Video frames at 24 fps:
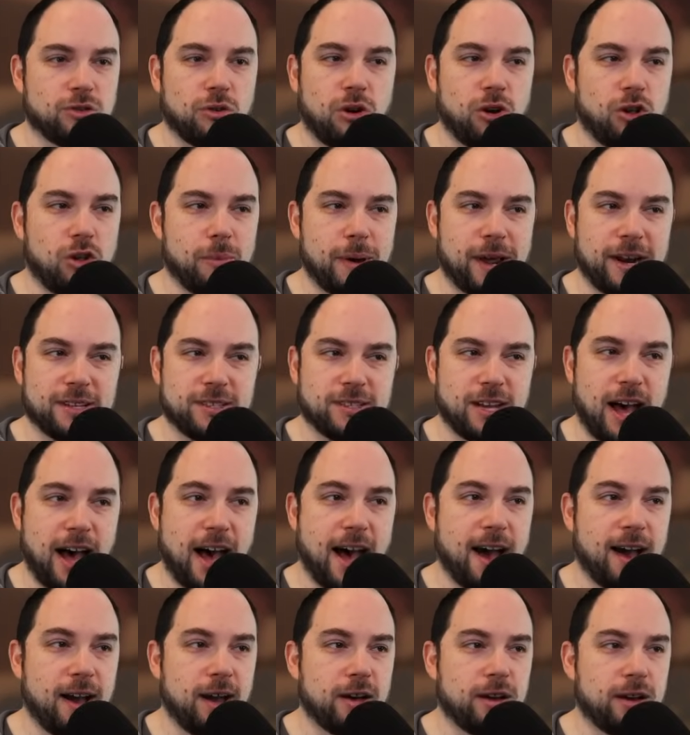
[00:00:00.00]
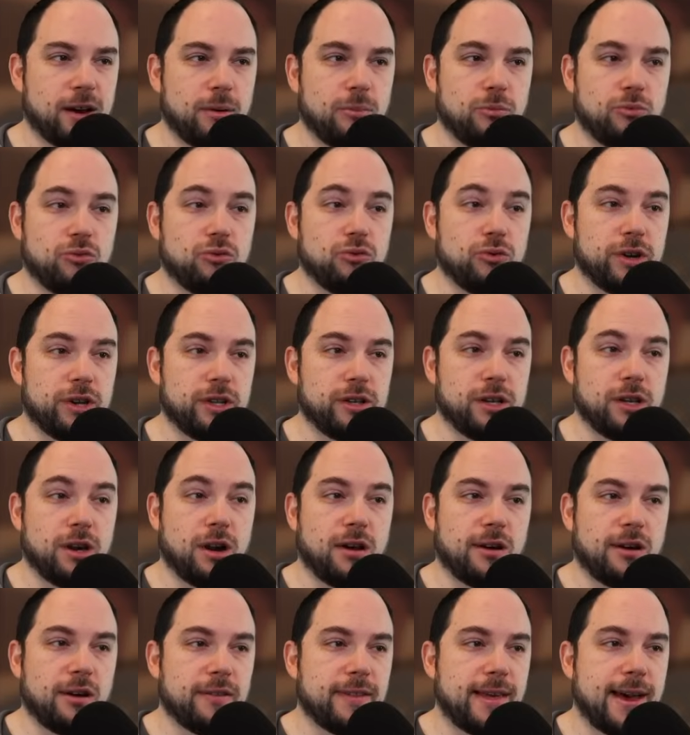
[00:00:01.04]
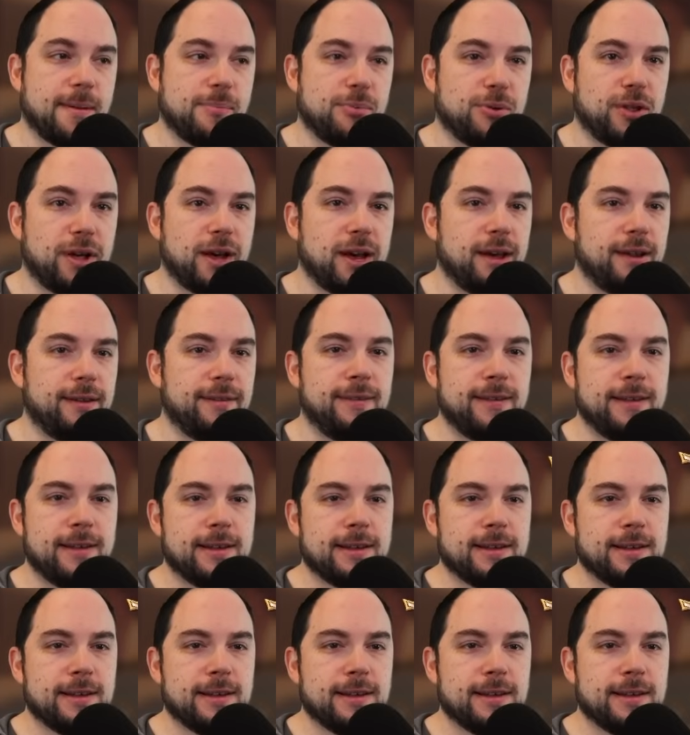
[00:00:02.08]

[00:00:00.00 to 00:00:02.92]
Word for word: are all about attack. I'm really not on that plan.